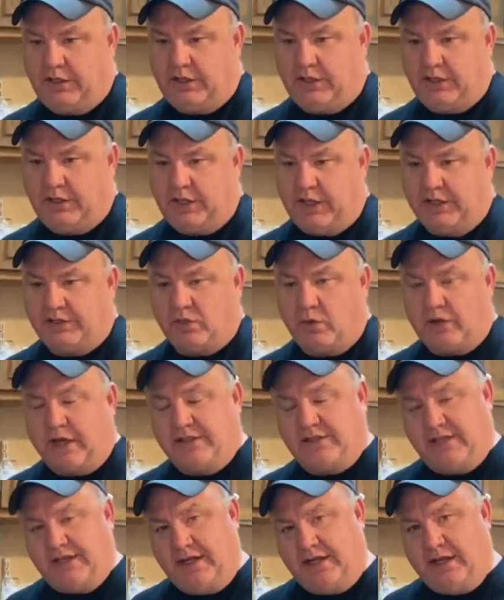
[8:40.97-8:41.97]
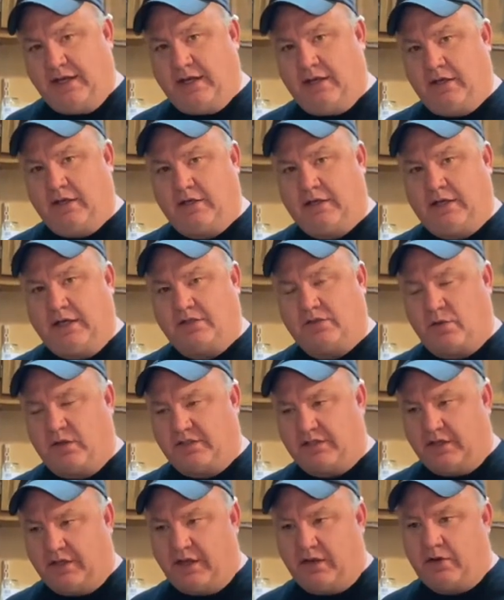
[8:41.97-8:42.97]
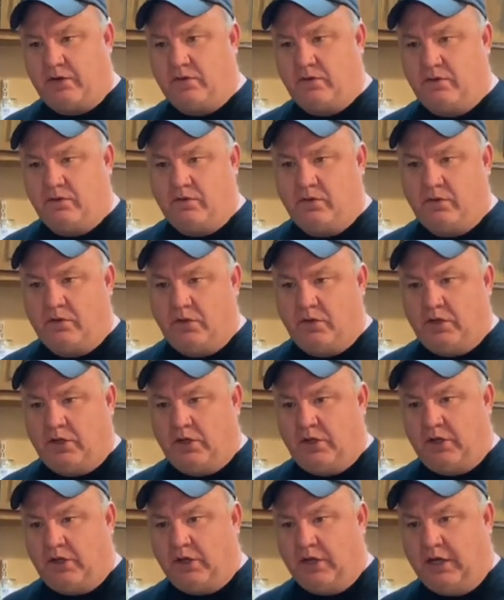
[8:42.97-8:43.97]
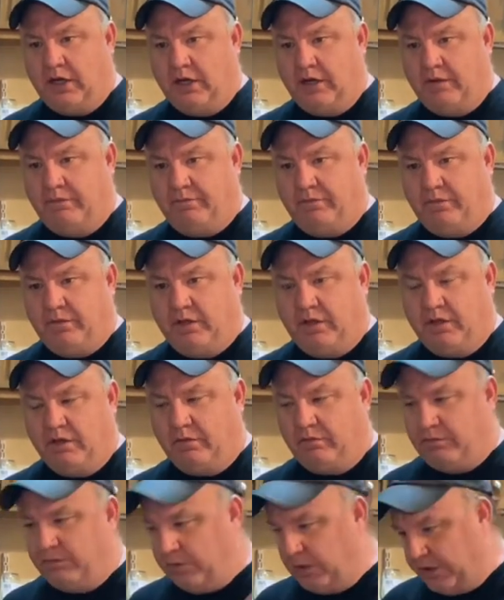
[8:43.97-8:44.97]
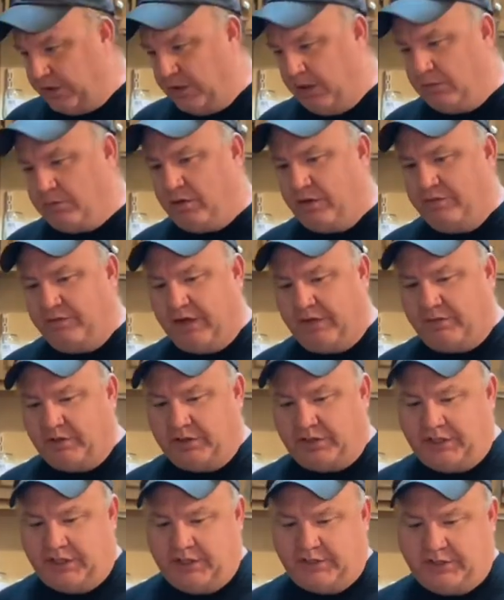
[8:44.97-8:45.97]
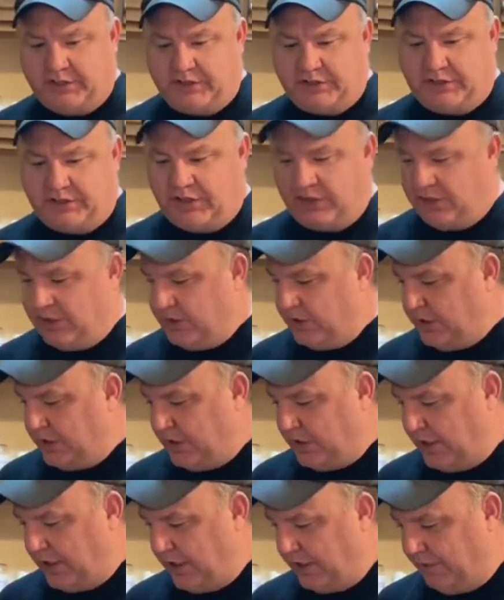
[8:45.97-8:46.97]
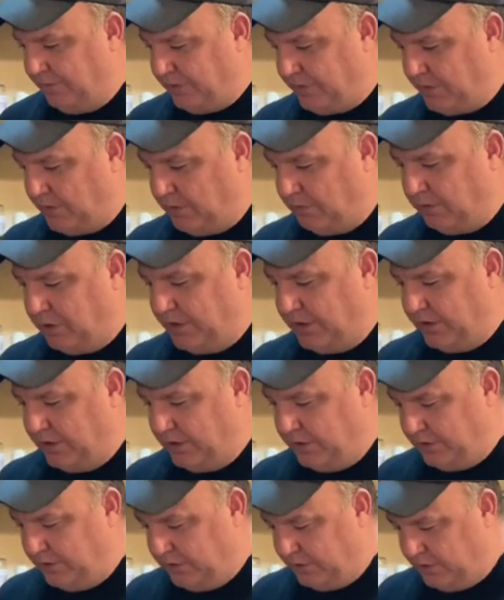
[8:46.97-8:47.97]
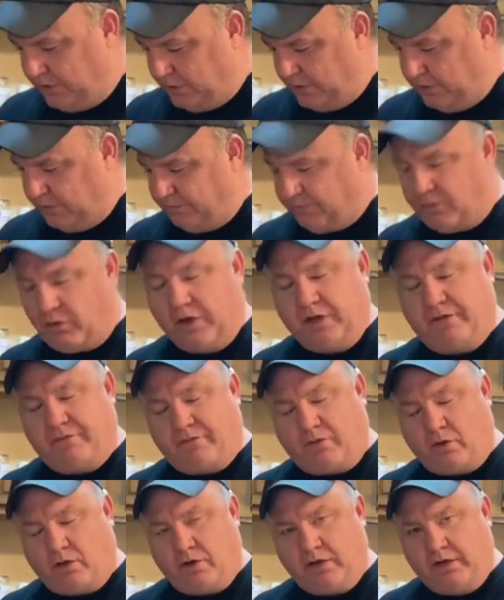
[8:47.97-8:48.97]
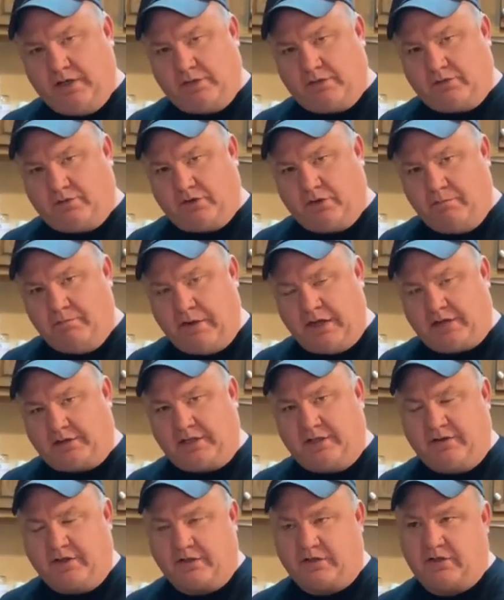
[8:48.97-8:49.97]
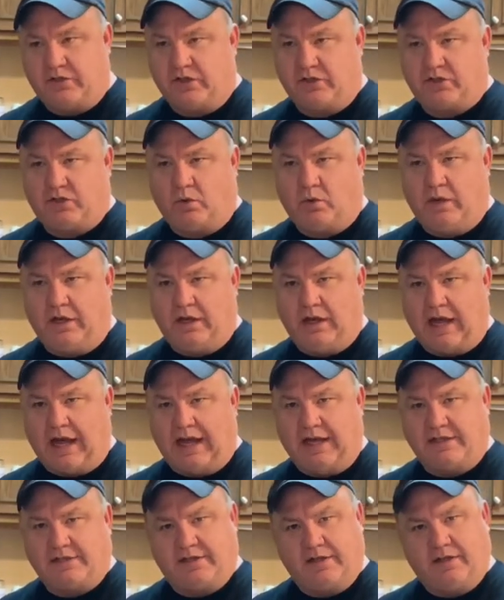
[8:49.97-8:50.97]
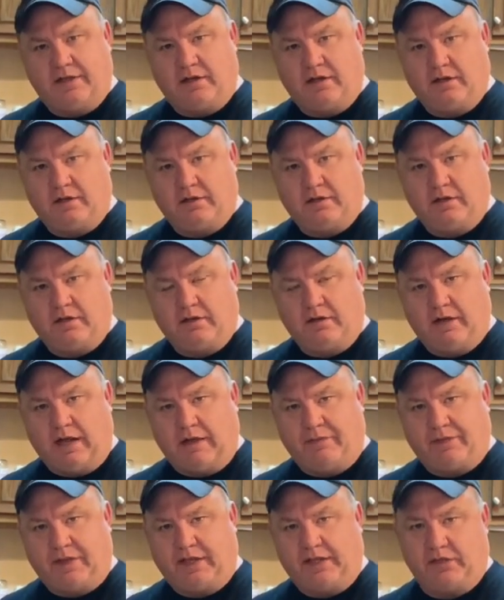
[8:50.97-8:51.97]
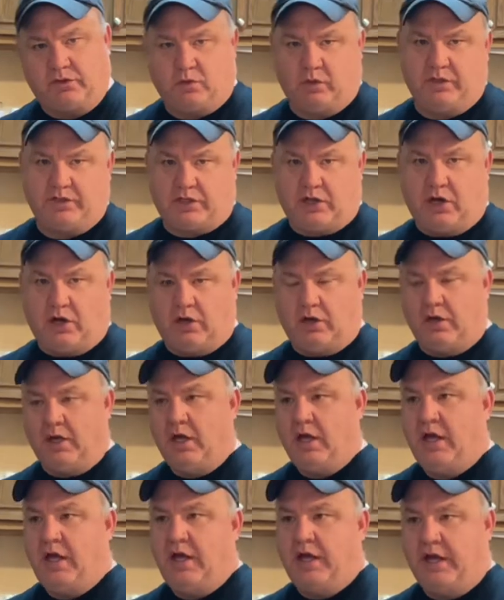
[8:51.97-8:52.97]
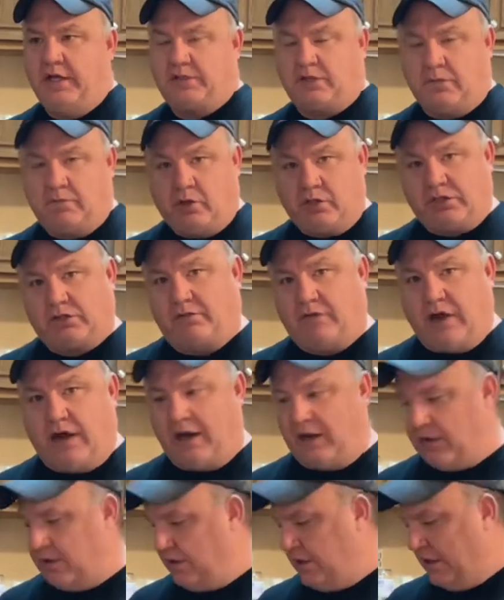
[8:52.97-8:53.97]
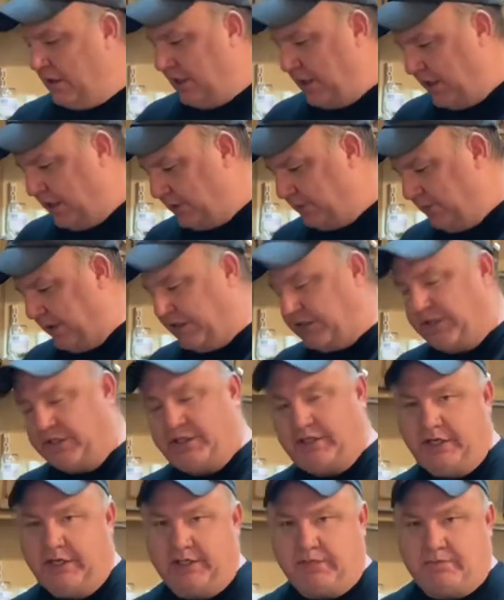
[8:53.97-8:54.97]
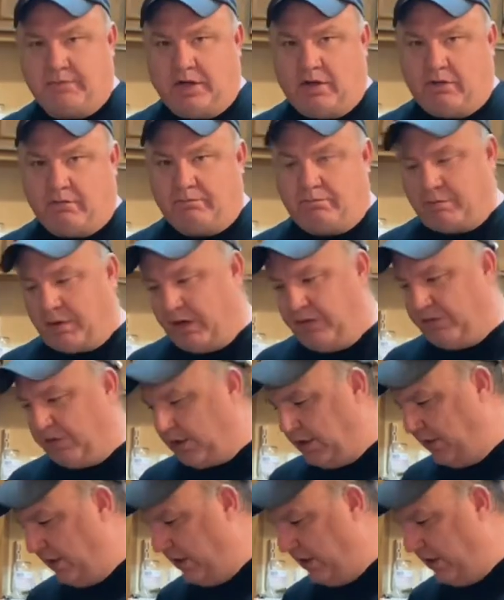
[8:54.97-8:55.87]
queso quesadilla, queso asadero, you know, a number of different cheeses. But as far as the melting, the soy lysine, I think it's what it's called. It's an emulsifier. It makes this cheese melt perfectly.